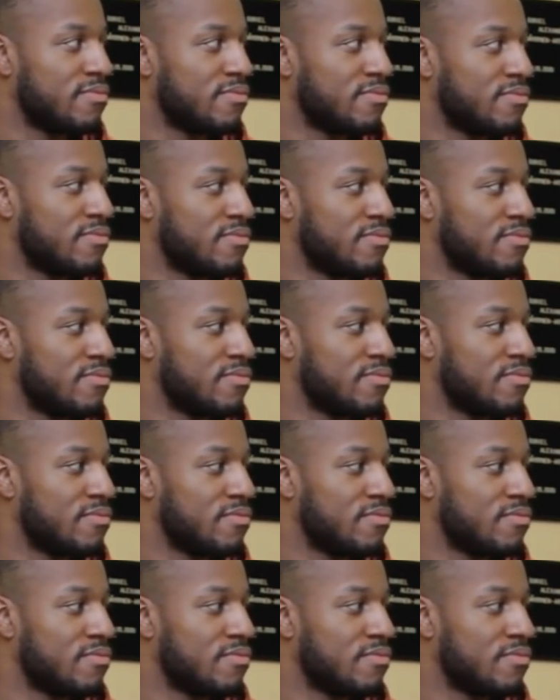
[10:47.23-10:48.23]

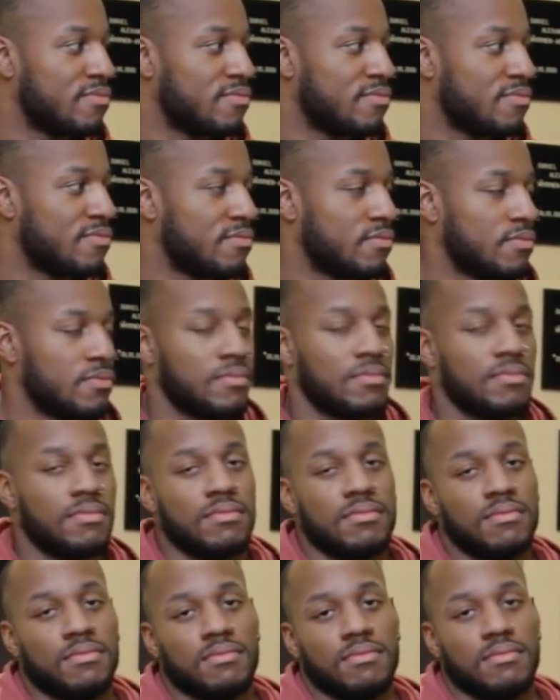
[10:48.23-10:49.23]

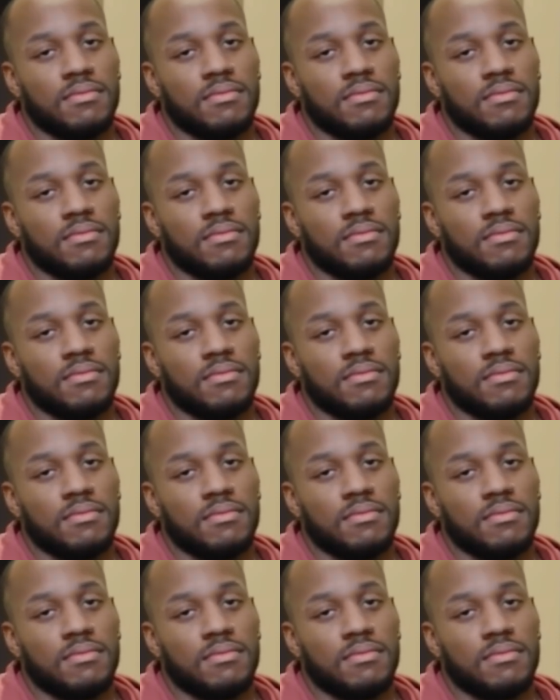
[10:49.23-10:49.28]
(silent)